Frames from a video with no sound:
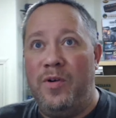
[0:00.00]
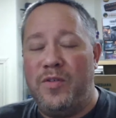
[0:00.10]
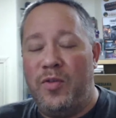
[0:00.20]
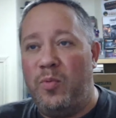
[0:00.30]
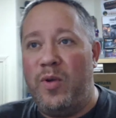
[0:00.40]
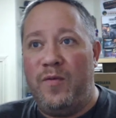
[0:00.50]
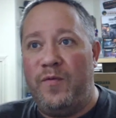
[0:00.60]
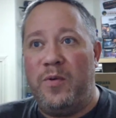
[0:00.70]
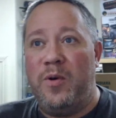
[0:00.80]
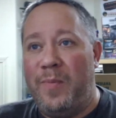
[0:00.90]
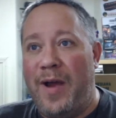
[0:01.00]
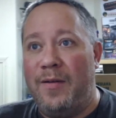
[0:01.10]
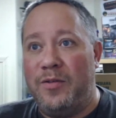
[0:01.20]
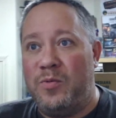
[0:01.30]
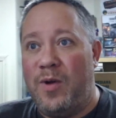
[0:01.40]
3 and 4 are
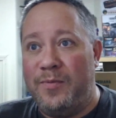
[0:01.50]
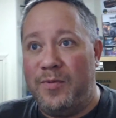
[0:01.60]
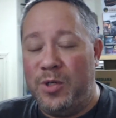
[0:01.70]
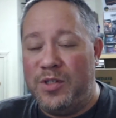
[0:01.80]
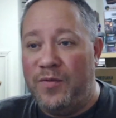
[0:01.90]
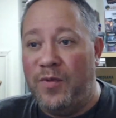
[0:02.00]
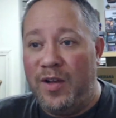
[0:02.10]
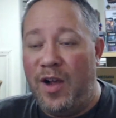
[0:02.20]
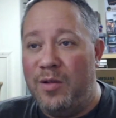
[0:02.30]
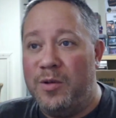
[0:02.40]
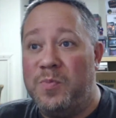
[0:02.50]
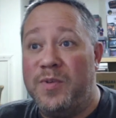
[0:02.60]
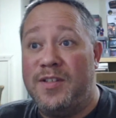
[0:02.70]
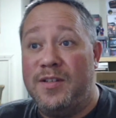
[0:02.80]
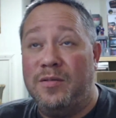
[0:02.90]
palette swaps for just different colors, but
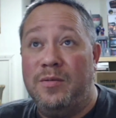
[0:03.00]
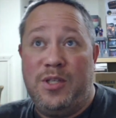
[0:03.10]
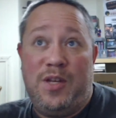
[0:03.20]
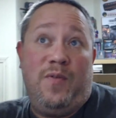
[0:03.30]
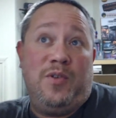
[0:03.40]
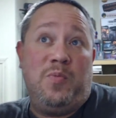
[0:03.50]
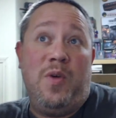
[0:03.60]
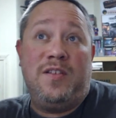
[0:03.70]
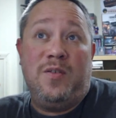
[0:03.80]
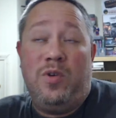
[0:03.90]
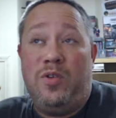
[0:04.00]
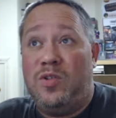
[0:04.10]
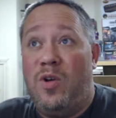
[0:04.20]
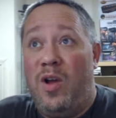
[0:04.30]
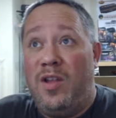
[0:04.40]
still different sprites than what you
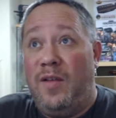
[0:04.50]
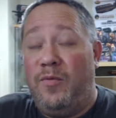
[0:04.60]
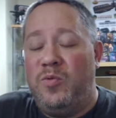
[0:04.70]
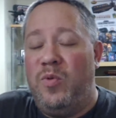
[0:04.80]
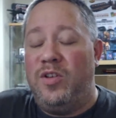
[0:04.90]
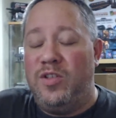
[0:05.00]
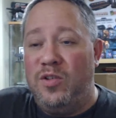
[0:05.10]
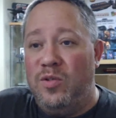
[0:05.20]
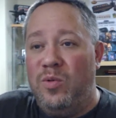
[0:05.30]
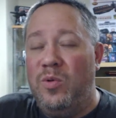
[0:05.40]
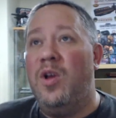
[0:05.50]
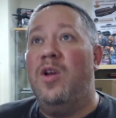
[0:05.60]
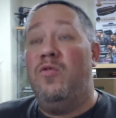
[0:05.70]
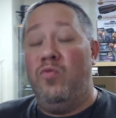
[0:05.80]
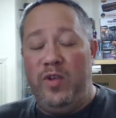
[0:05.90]
saw on levels 1 and 2.
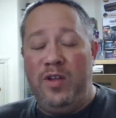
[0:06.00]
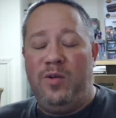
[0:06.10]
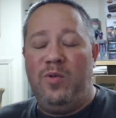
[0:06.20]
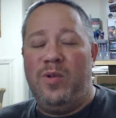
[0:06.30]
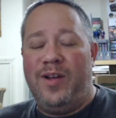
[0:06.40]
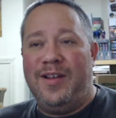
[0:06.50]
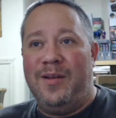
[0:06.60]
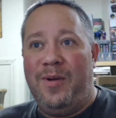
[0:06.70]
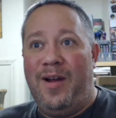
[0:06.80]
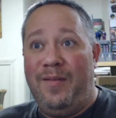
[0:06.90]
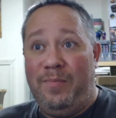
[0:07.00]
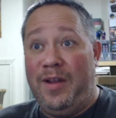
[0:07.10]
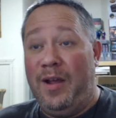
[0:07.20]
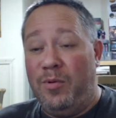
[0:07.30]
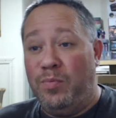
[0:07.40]
Really cool idea about being
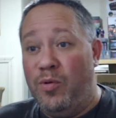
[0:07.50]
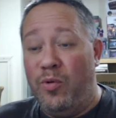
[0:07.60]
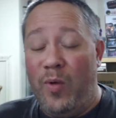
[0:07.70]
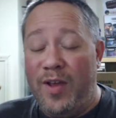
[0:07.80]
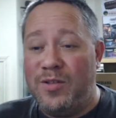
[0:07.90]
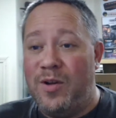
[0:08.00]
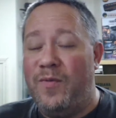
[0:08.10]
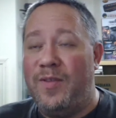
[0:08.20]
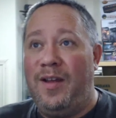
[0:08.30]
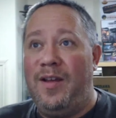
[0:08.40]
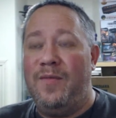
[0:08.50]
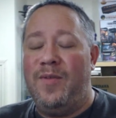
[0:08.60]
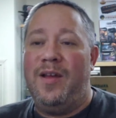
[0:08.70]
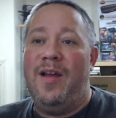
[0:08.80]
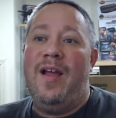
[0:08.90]
able to blow the wings off and that kind of
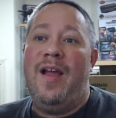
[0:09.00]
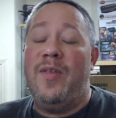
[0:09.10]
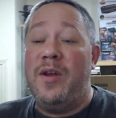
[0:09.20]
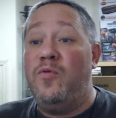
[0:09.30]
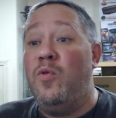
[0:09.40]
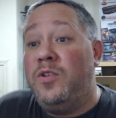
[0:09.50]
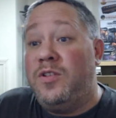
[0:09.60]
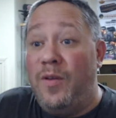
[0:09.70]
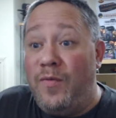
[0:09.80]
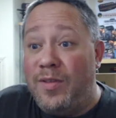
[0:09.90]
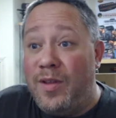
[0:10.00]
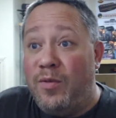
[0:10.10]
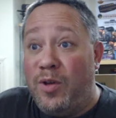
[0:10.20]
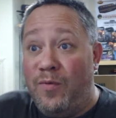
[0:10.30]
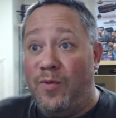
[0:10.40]
thing. And then, of course, on the 5th level,
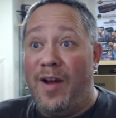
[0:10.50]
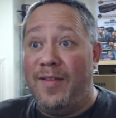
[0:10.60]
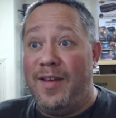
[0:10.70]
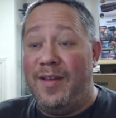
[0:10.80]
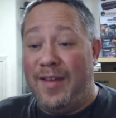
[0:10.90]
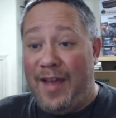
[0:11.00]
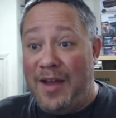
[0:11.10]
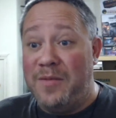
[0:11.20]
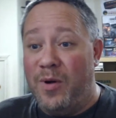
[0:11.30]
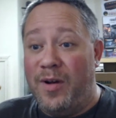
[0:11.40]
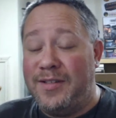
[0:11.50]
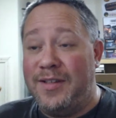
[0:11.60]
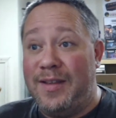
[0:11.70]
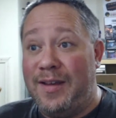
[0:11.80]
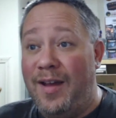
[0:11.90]
you've got the end boss at
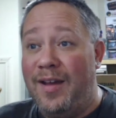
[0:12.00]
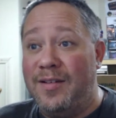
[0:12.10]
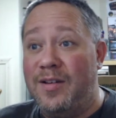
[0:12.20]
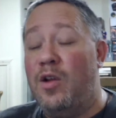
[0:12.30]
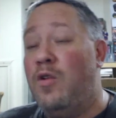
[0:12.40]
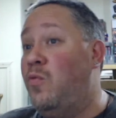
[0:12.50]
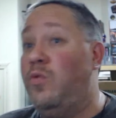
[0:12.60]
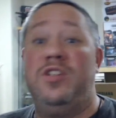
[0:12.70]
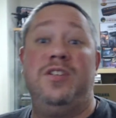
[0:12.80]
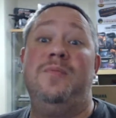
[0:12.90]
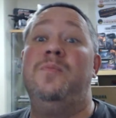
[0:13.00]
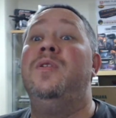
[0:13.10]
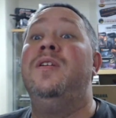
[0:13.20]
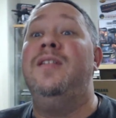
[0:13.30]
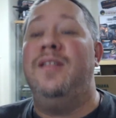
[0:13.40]
the end, which is
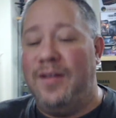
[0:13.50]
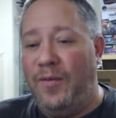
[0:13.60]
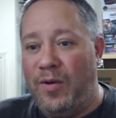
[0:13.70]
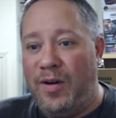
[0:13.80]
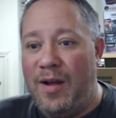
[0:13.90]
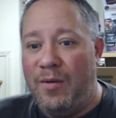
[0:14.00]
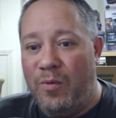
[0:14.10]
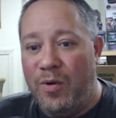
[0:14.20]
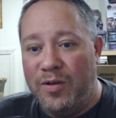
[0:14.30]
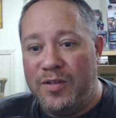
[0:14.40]
completely different on how it works.